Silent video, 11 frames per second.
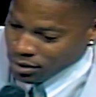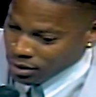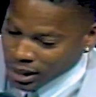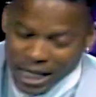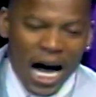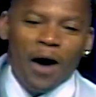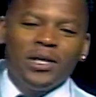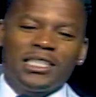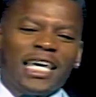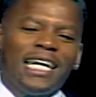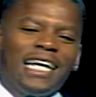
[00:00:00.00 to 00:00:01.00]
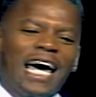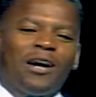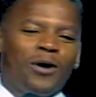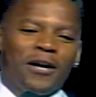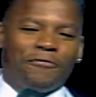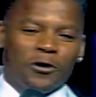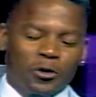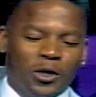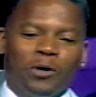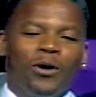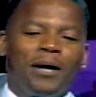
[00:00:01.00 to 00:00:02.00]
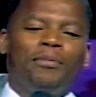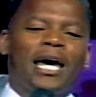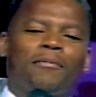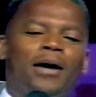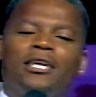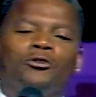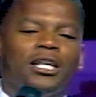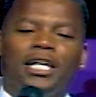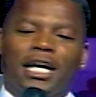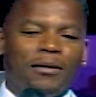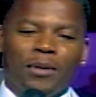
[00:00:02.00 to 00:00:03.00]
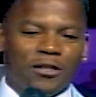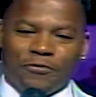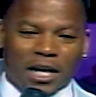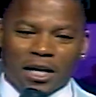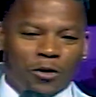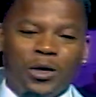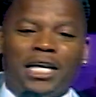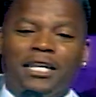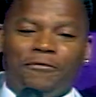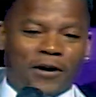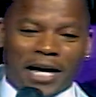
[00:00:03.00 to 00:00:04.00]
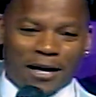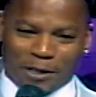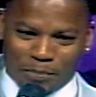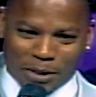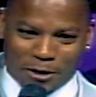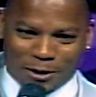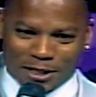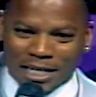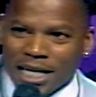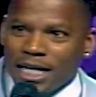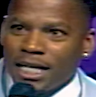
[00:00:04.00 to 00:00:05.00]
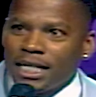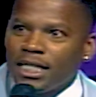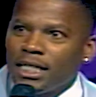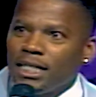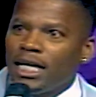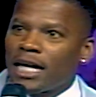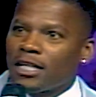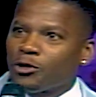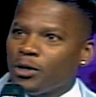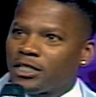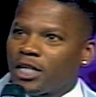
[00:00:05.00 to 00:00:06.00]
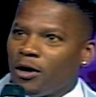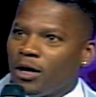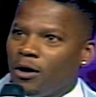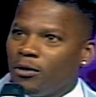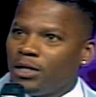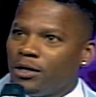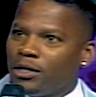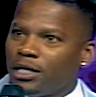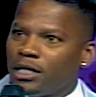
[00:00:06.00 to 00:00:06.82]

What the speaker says: And they always kill a lot of white folk. You get one black man, you're a lucky motherfucker. We getting the fuck out the building. He got a trench coat on, don't he?